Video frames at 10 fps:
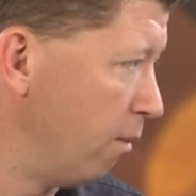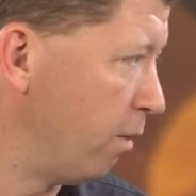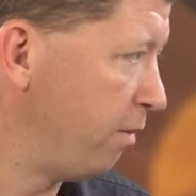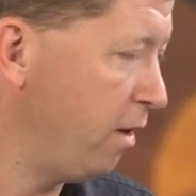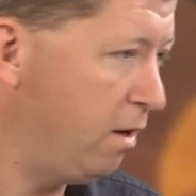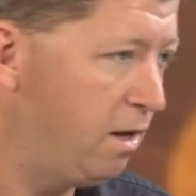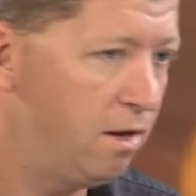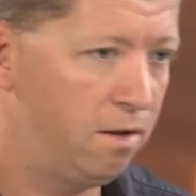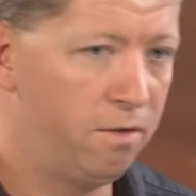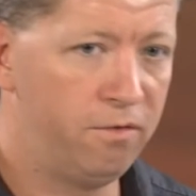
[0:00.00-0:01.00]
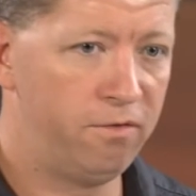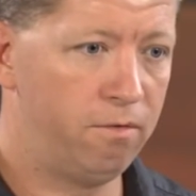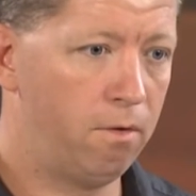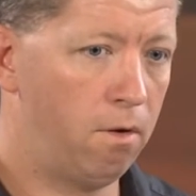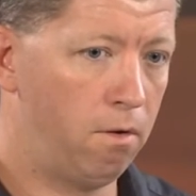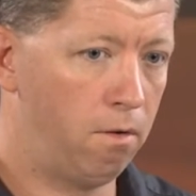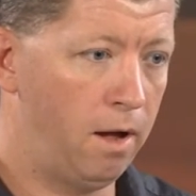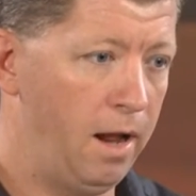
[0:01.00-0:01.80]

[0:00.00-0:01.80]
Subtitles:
What they need is an